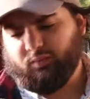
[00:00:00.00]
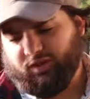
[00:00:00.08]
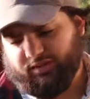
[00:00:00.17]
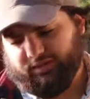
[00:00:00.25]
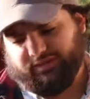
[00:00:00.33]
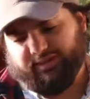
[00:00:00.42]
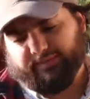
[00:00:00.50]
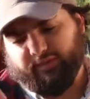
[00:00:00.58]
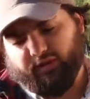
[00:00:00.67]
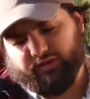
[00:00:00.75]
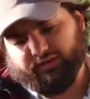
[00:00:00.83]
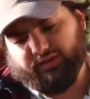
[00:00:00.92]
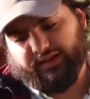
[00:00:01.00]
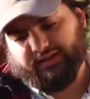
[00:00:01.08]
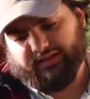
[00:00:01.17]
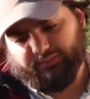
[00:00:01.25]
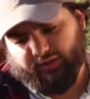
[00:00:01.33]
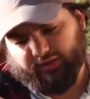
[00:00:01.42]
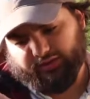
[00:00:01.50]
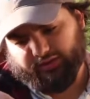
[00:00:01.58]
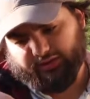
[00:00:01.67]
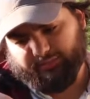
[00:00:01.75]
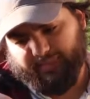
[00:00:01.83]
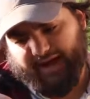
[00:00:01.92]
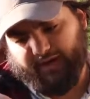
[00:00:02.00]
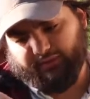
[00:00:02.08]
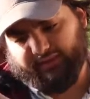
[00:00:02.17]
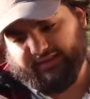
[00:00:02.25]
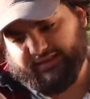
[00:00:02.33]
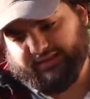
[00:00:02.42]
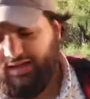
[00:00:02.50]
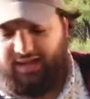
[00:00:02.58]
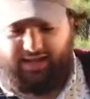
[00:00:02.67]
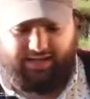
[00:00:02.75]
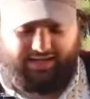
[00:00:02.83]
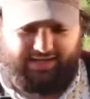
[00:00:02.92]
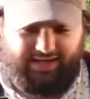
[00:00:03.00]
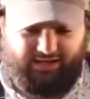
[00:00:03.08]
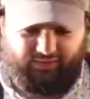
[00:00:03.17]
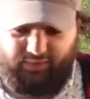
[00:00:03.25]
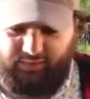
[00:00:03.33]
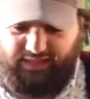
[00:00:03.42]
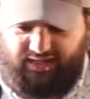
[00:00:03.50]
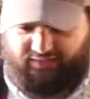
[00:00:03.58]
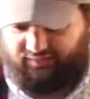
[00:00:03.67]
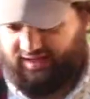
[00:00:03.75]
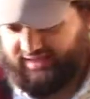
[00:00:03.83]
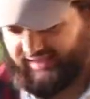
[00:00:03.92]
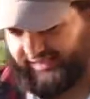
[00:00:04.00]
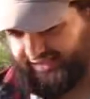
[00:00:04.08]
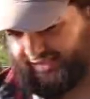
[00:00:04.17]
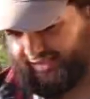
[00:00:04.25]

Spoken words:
wants smaller and smaller batteries, and now that we have that set